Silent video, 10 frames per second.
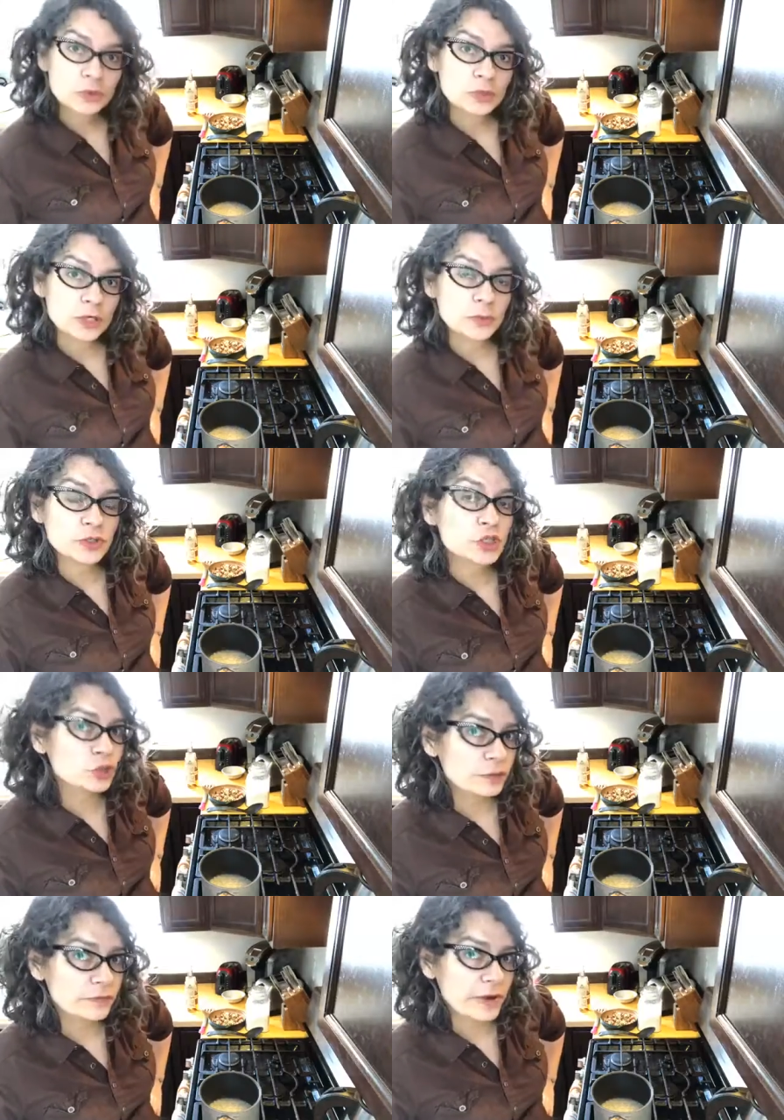it will
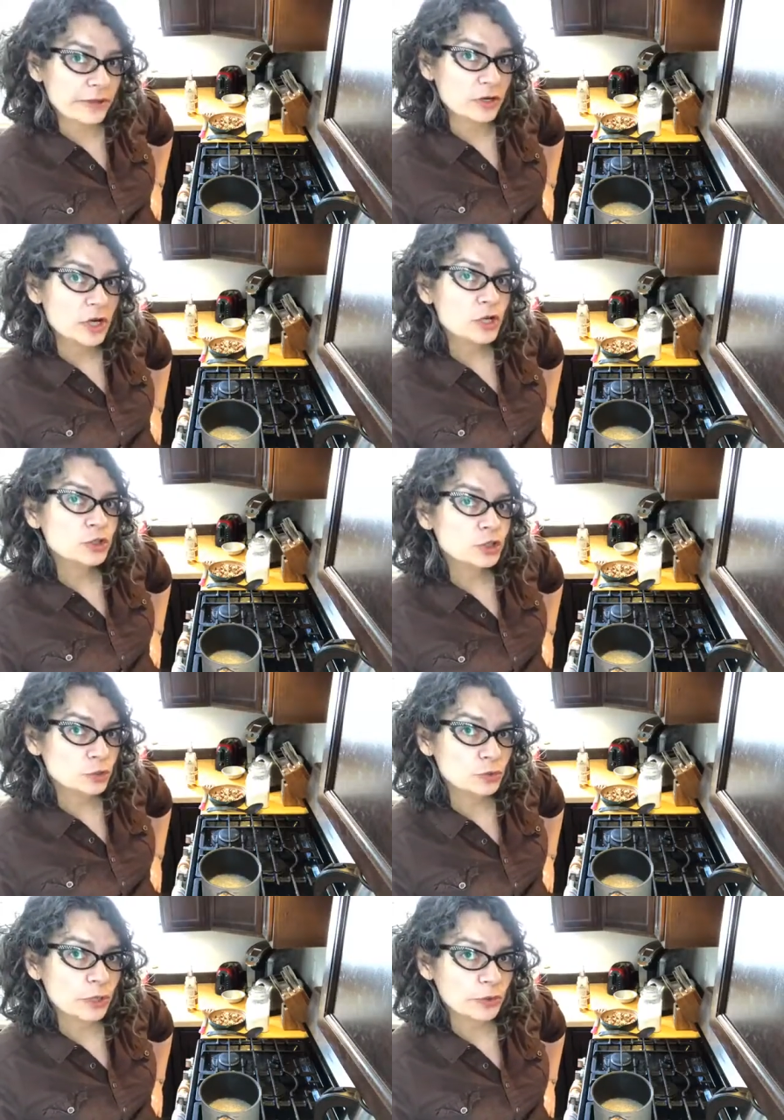serve, rather,
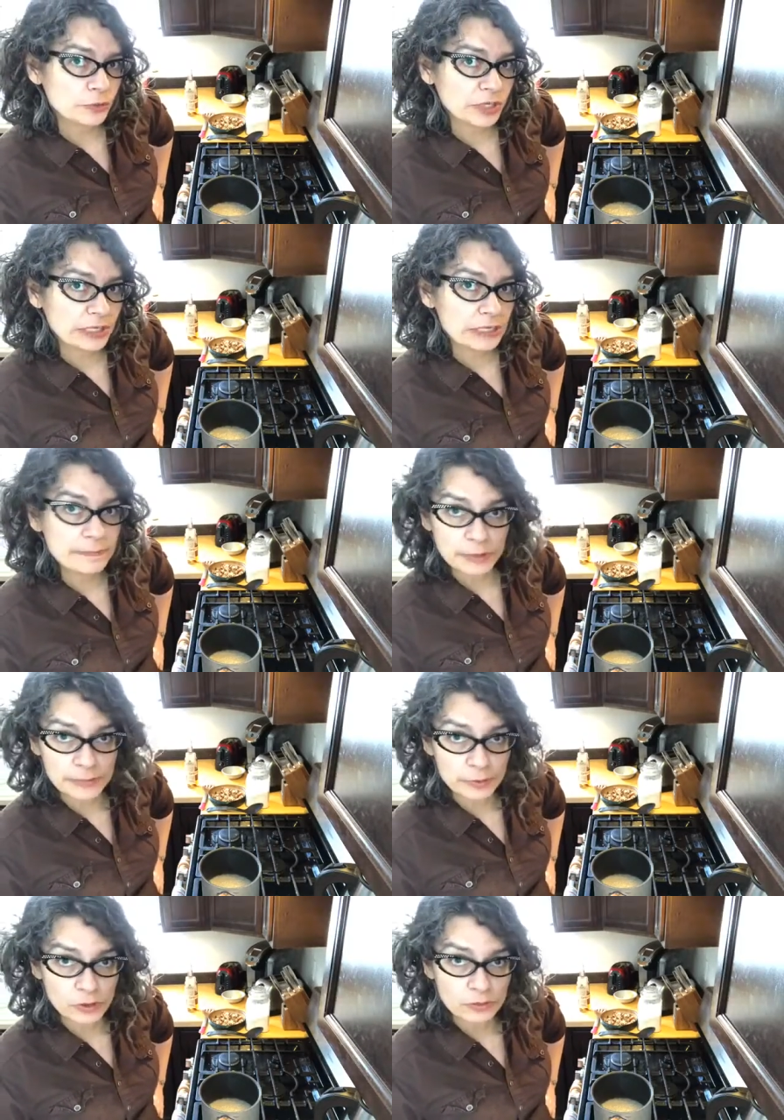2 greedy
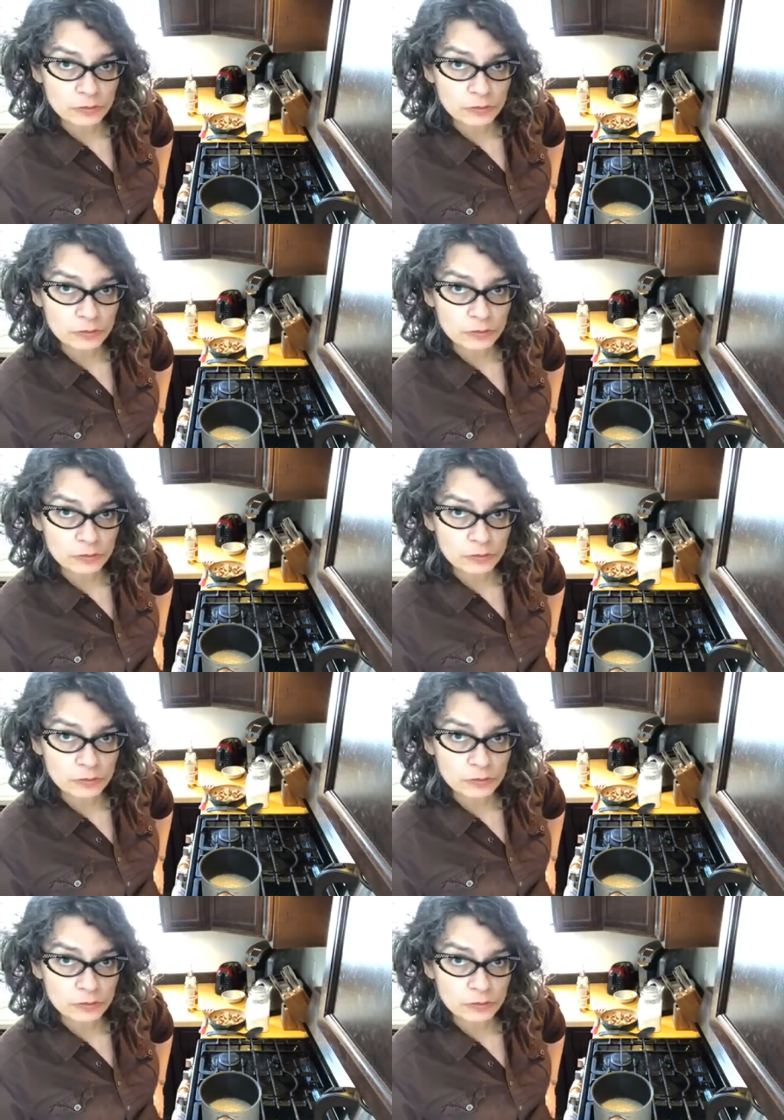people,